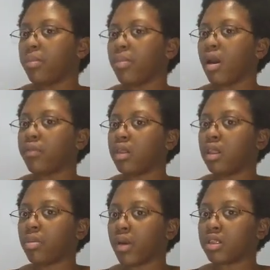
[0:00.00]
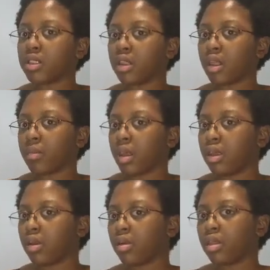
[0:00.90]
of these brushes I may
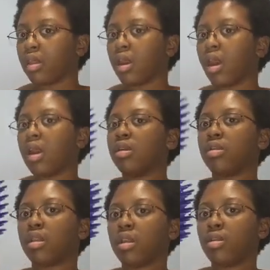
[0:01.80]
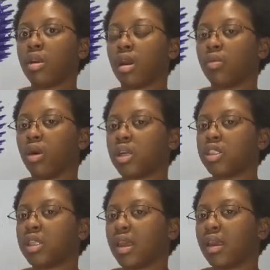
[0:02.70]
use. I use this one on
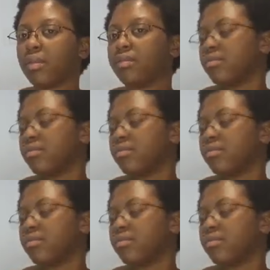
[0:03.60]
wash day.